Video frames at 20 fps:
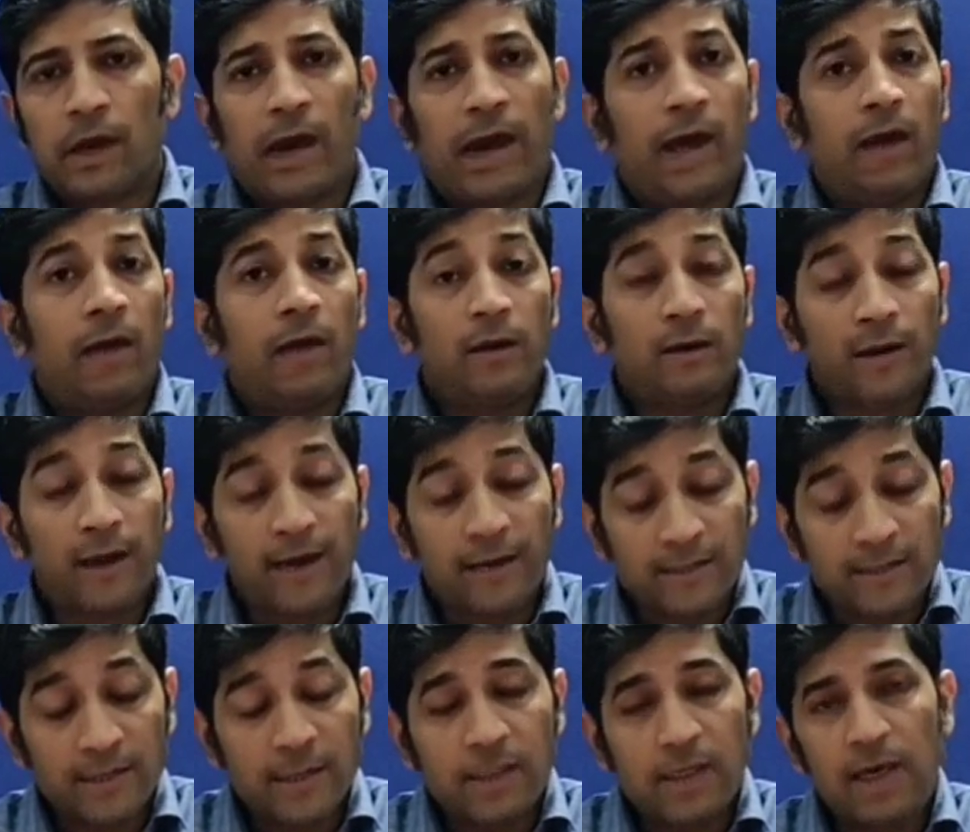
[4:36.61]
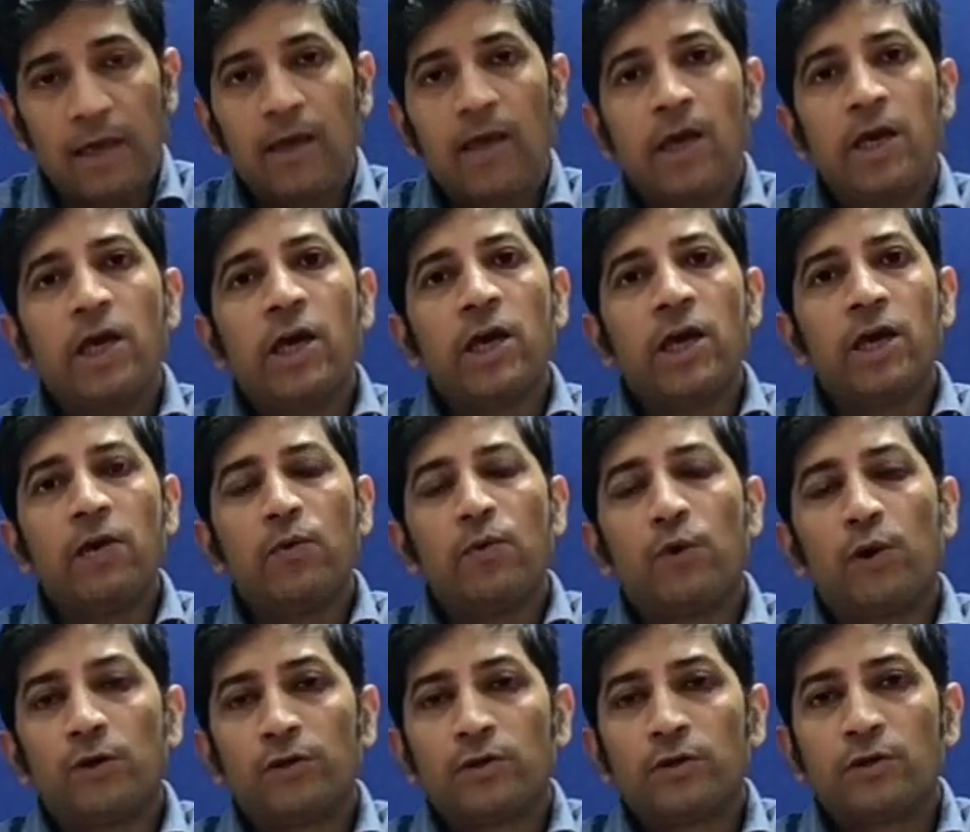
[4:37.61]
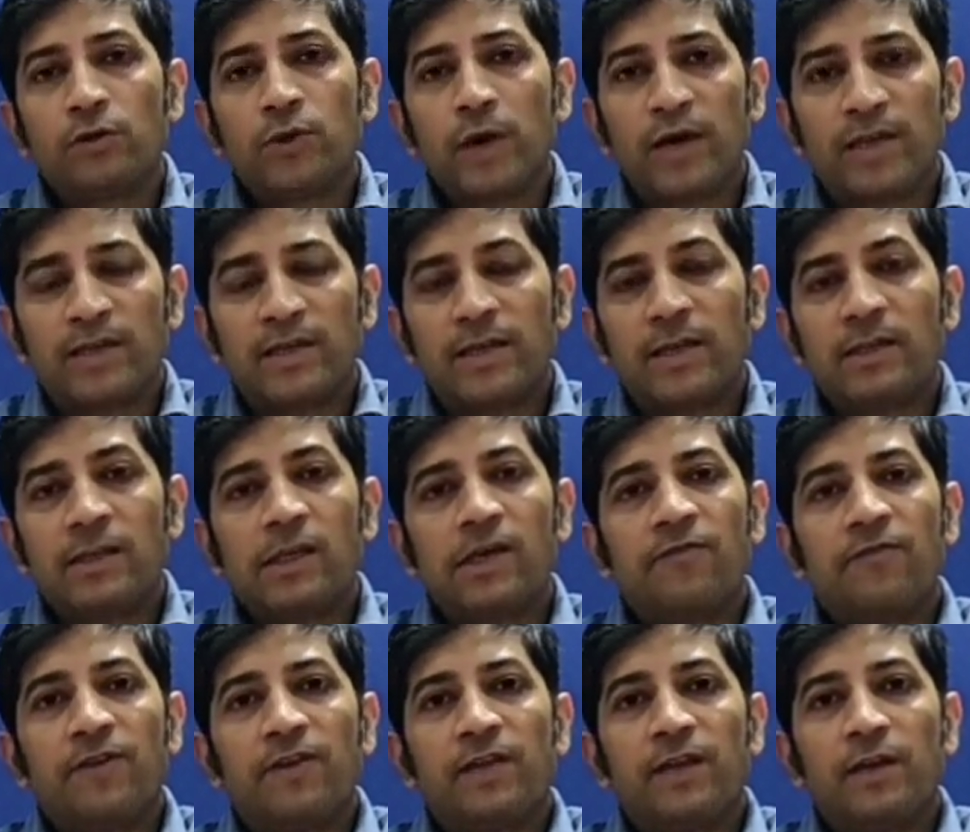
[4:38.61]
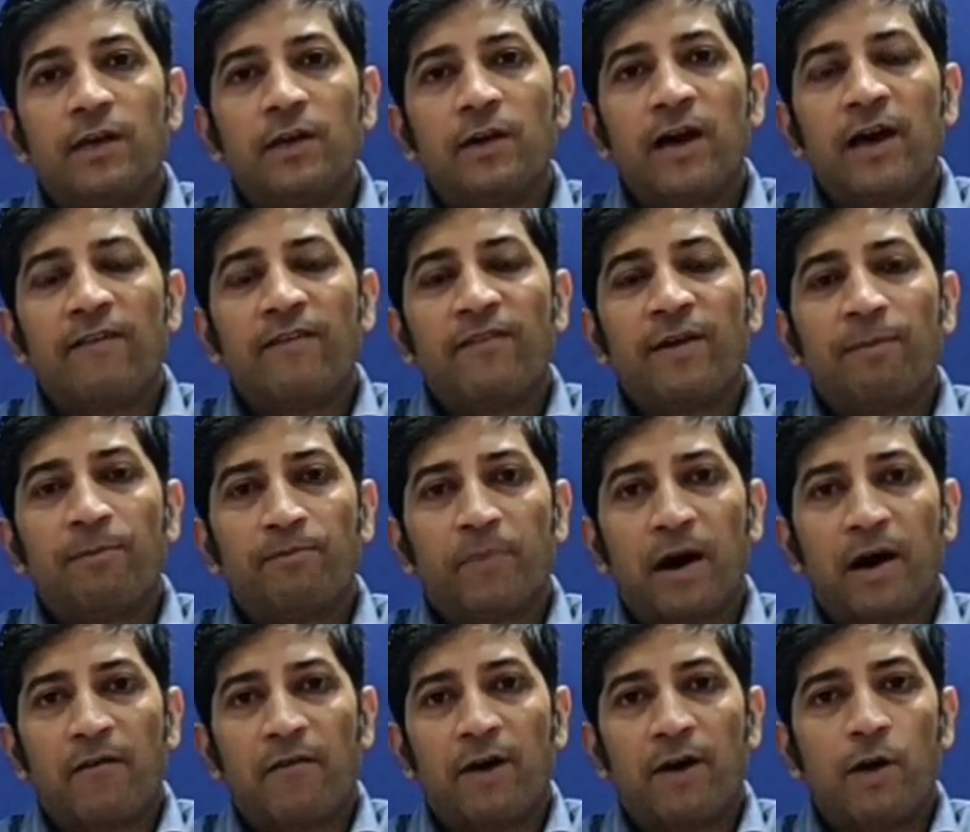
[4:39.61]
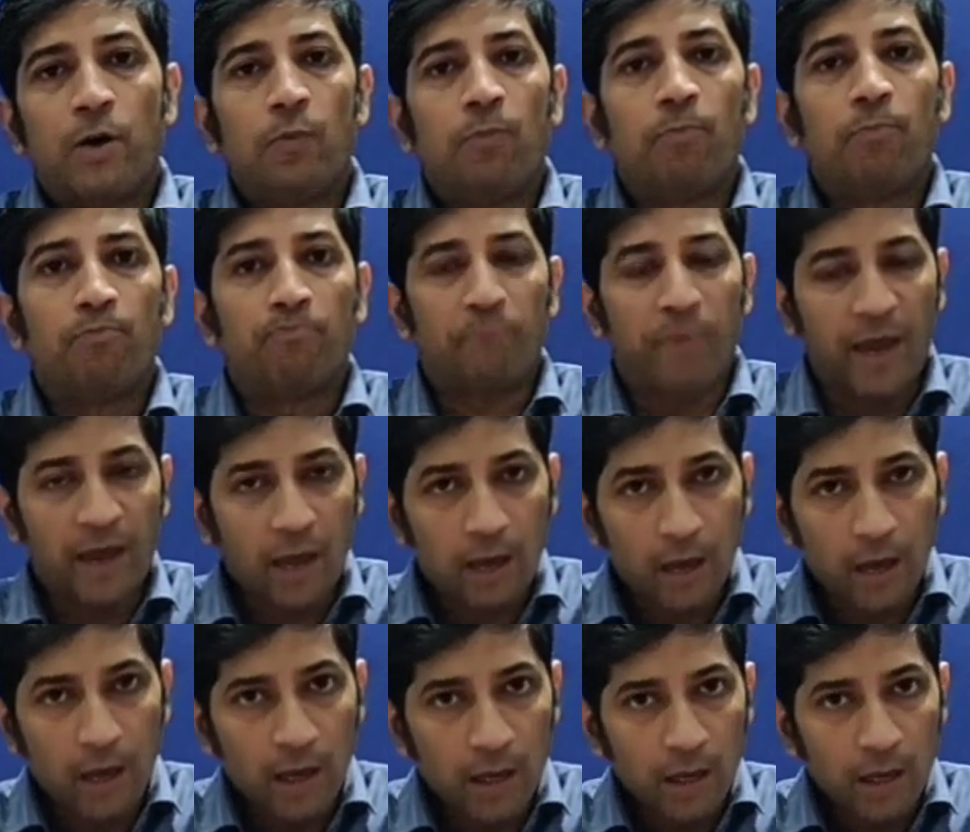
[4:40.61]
And in assessing, he wants to assess whether you have the power to pick